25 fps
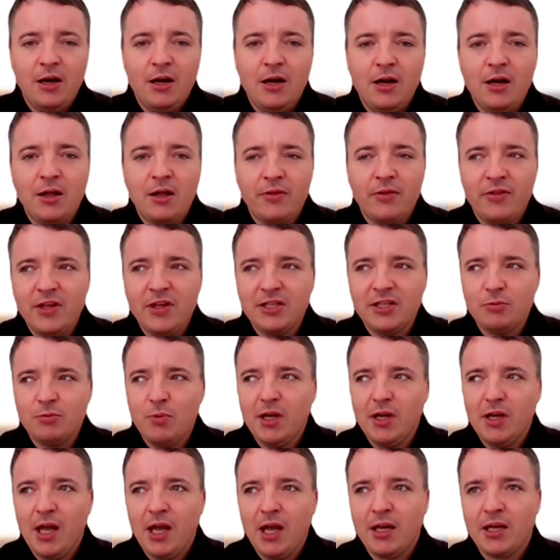oh,
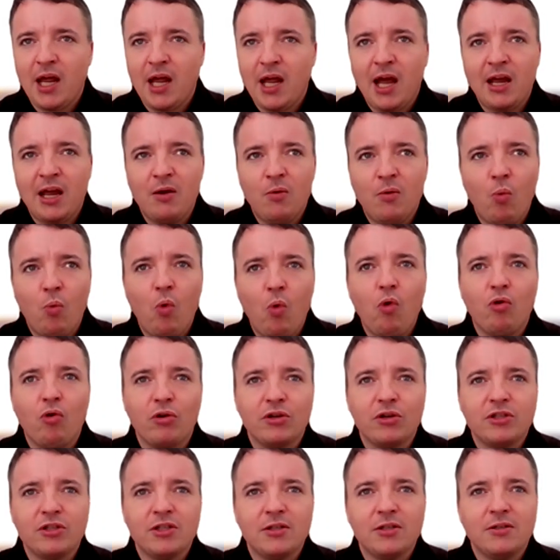this weekend I
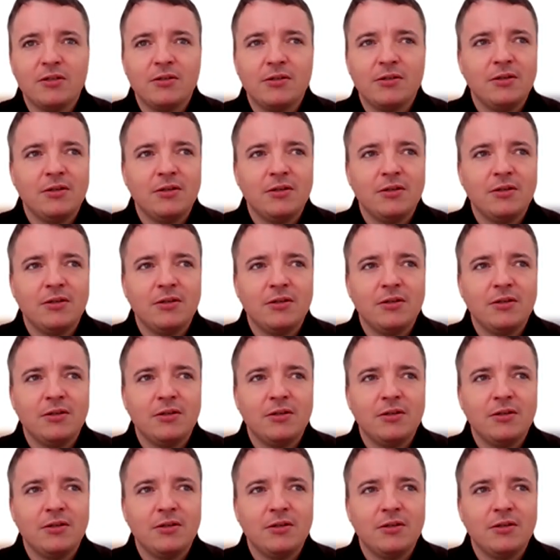walked.